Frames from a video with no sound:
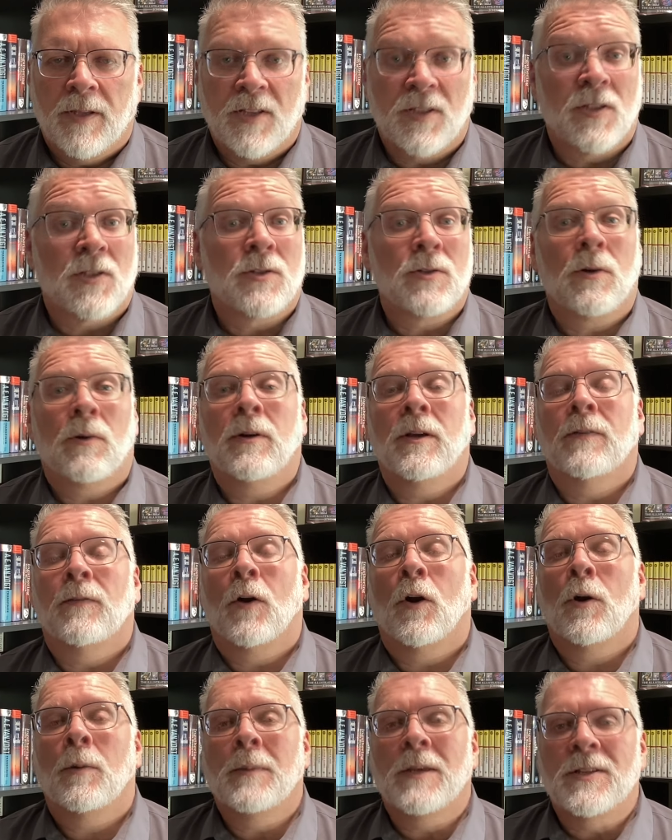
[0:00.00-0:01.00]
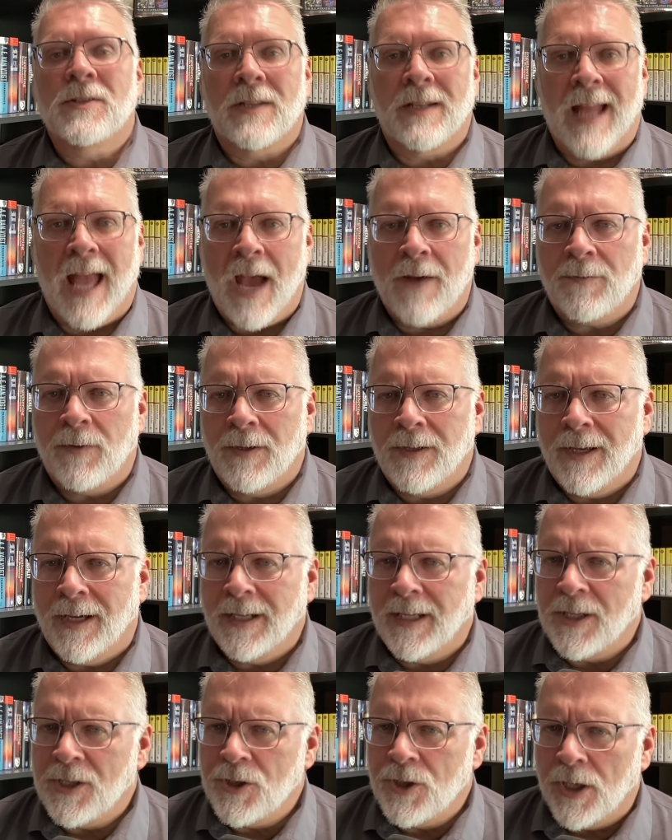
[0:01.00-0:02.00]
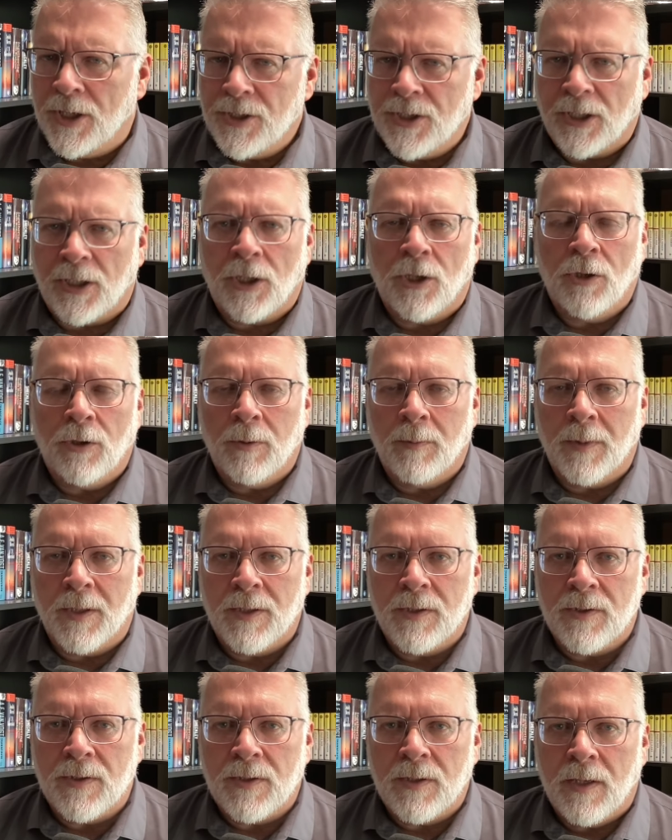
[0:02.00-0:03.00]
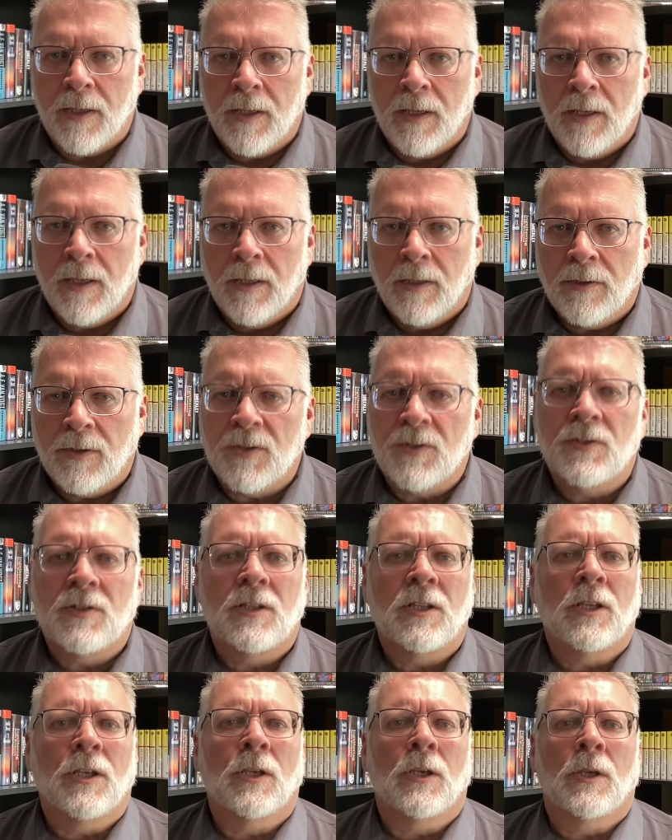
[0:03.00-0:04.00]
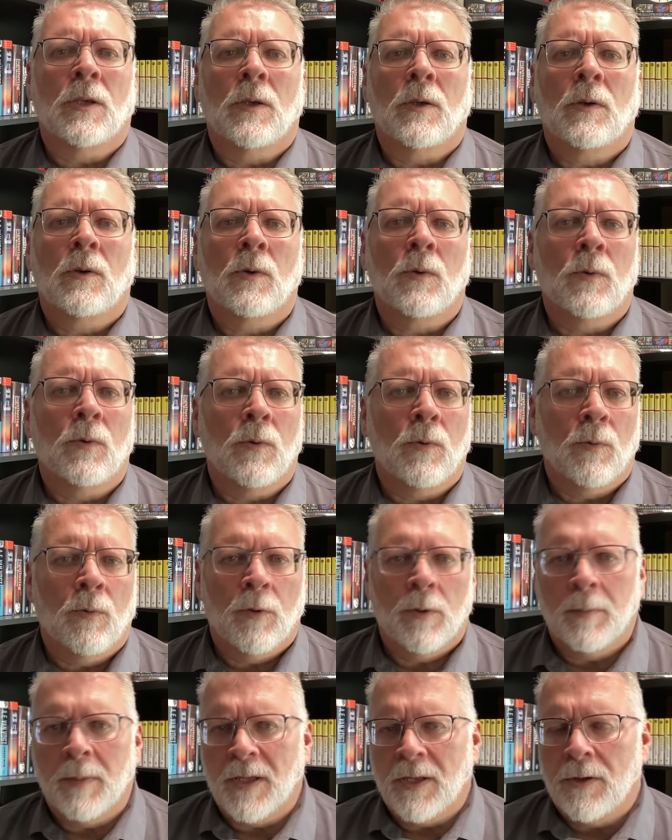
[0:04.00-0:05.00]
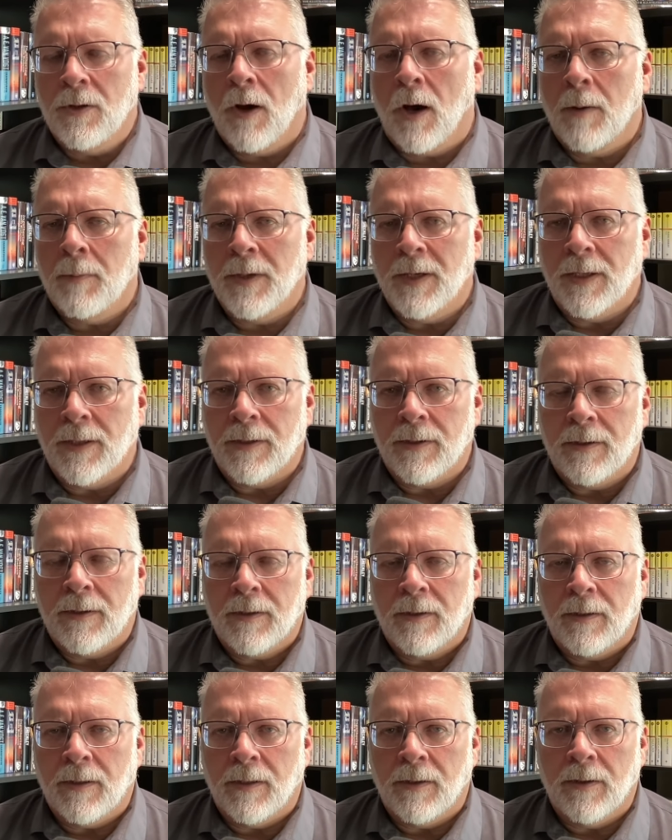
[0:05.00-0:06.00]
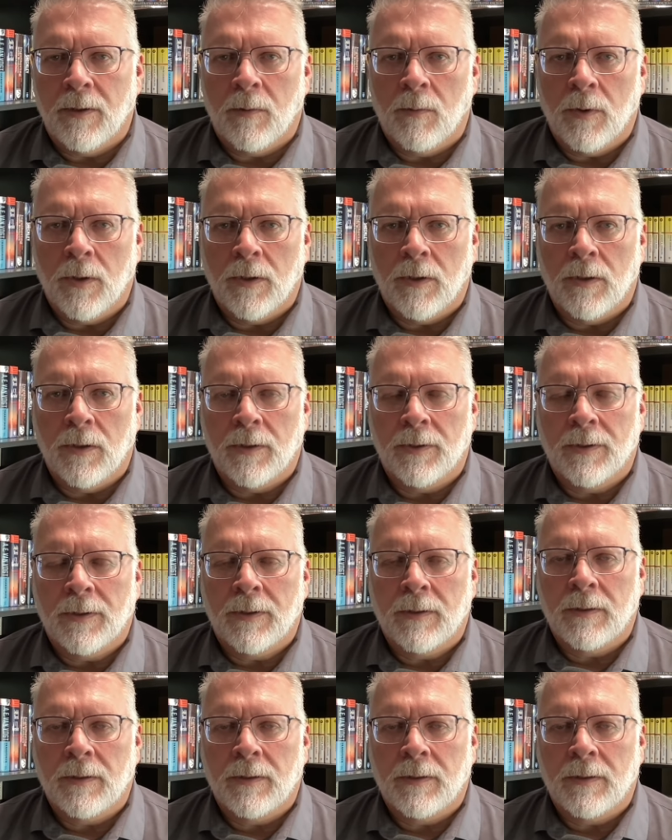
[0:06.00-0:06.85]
It's a story of Hermes and Aphrodite judging humans to see who would be dominant in the world.